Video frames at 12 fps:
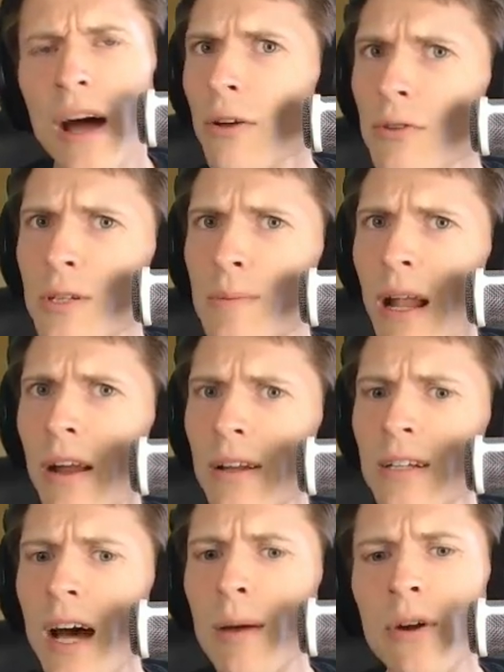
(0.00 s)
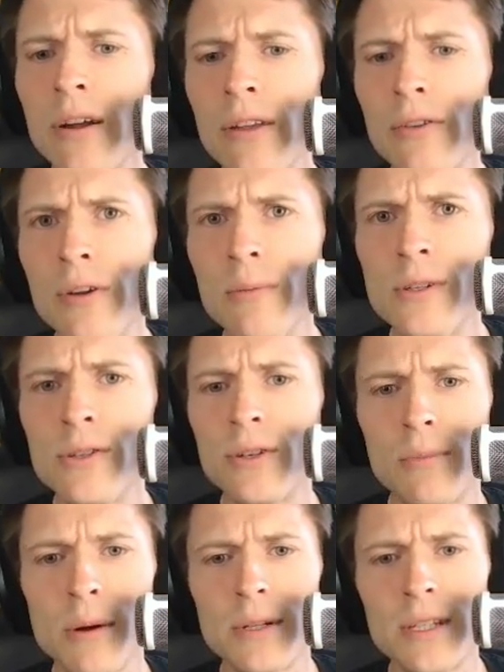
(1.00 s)
I don't spend a lot of time around other humans, you
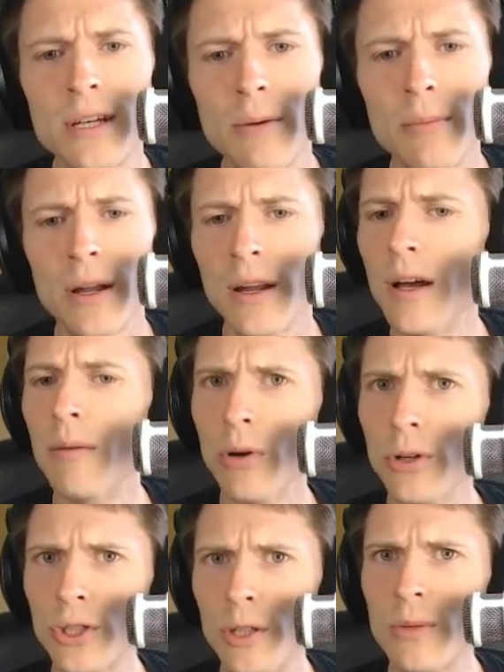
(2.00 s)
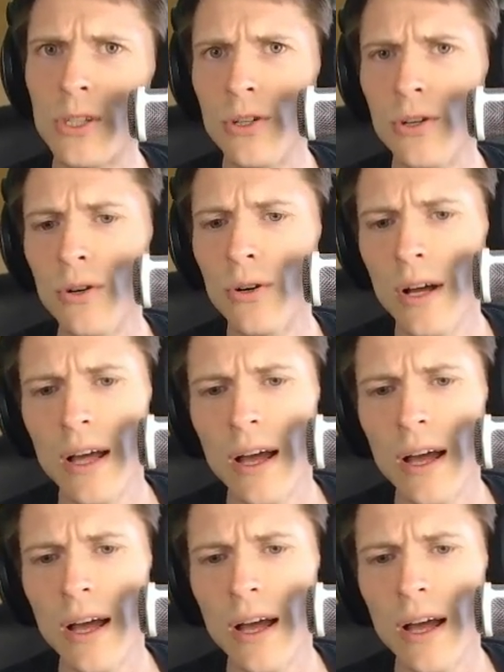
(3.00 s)
can probably tell, but most humans do.